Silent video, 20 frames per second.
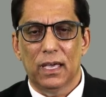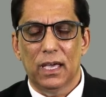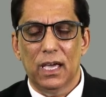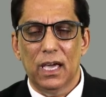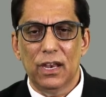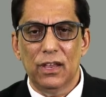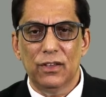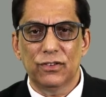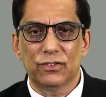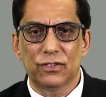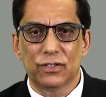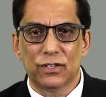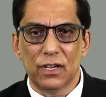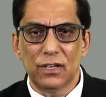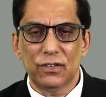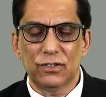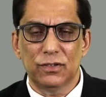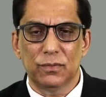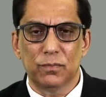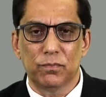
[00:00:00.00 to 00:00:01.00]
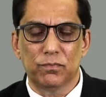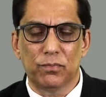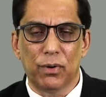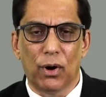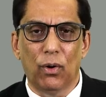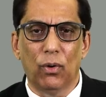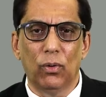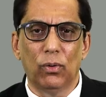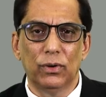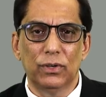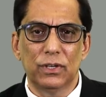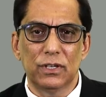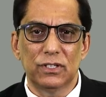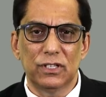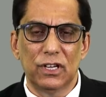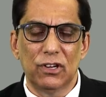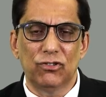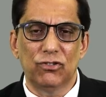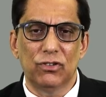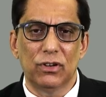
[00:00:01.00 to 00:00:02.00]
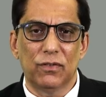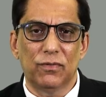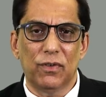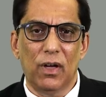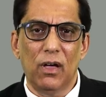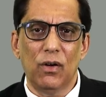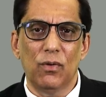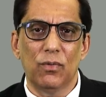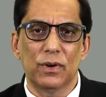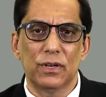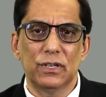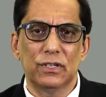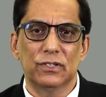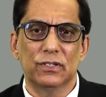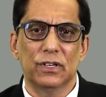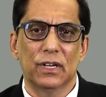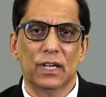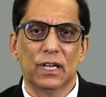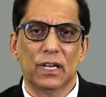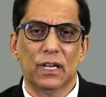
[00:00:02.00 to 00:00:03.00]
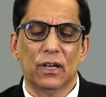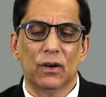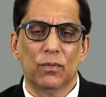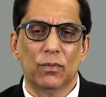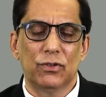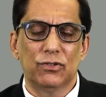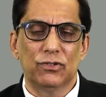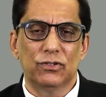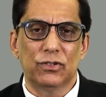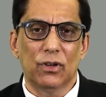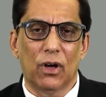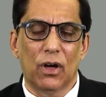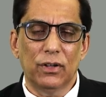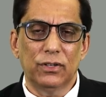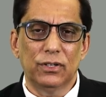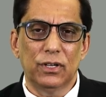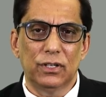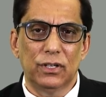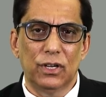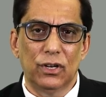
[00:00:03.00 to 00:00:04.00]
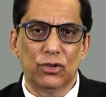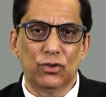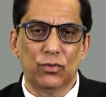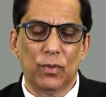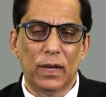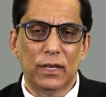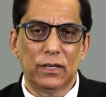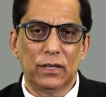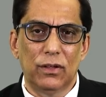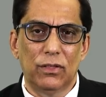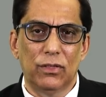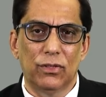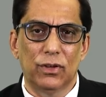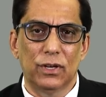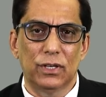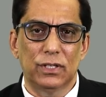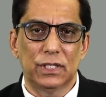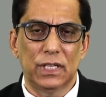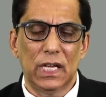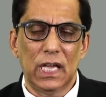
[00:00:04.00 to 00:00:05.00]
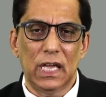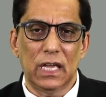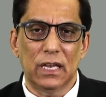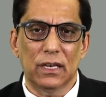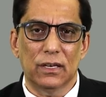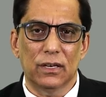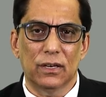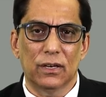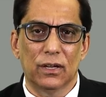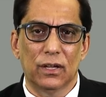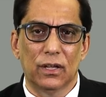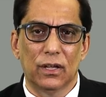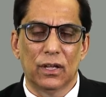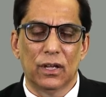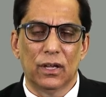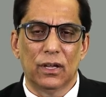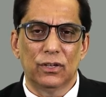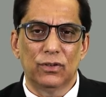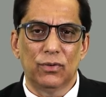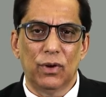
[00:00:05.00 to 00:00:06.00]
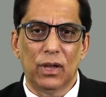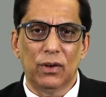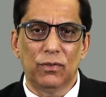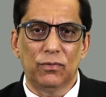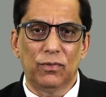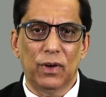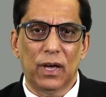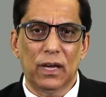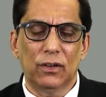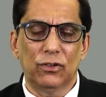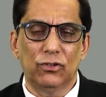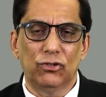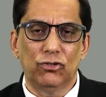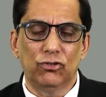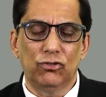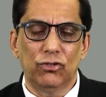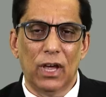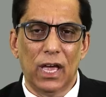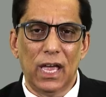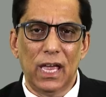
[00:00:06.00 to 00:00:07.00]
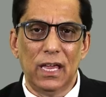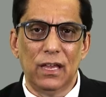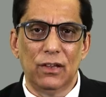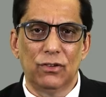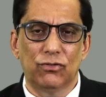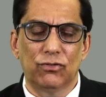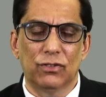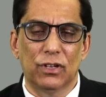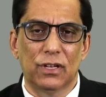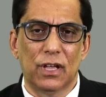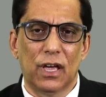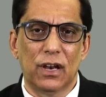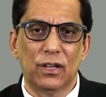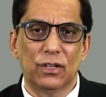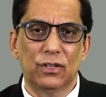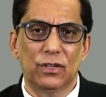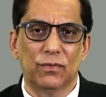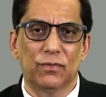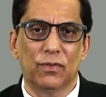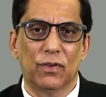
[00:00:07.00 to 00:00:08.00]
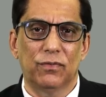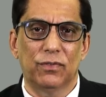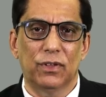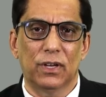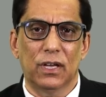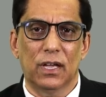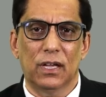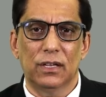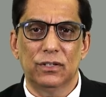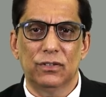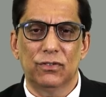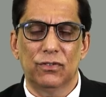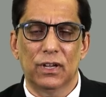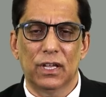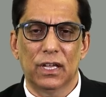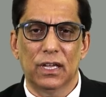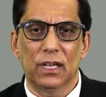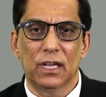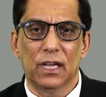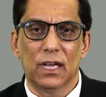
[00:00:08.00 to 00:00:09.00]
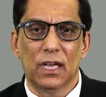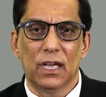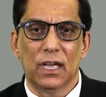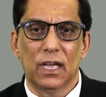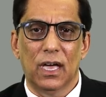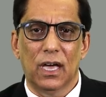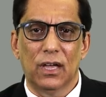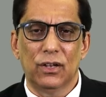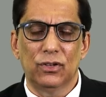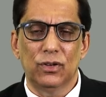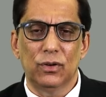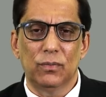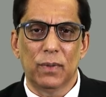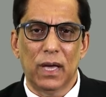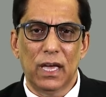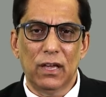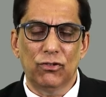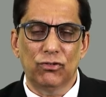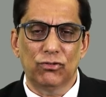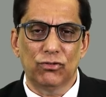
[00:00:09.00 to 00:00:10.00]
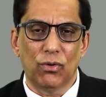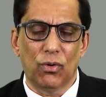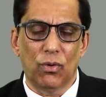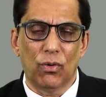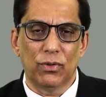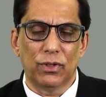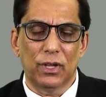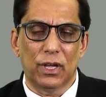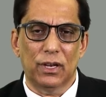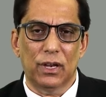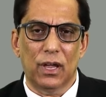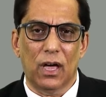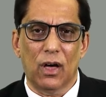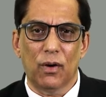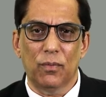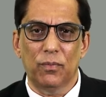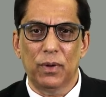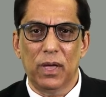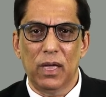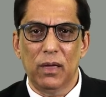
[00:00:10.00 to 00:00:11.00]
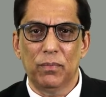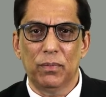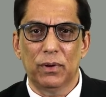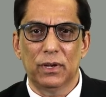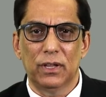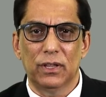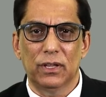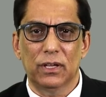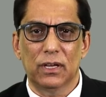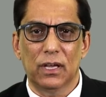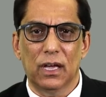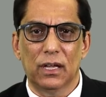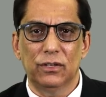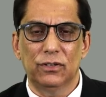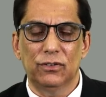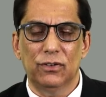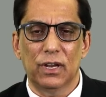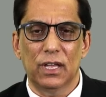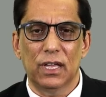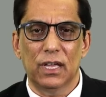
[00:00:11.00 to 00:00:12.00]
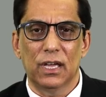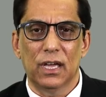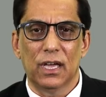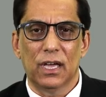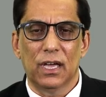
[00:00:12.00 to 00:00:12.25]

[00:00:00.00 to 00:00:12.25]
It is this bold decision of ours, which started in 2013, to in fact change the narrative of the country and to make sure that our people in the country